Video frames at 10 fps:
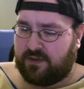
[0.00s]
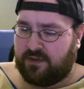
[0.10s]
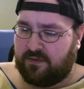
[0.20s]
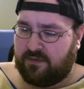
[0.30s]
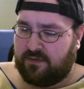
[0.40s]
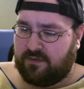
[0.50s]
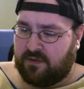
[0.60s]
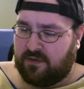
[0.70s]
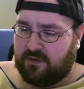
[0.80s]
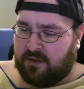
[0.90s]
And
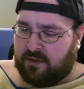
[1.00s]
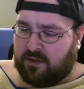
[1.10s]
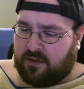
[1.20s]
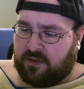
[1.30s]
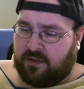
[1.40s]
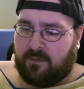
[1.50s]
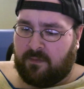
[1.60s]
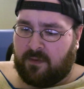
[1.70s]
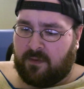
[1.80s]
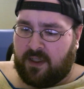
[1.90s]

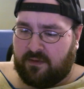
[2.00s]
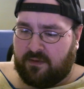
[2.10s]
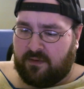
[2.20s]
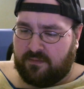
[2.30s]
remember how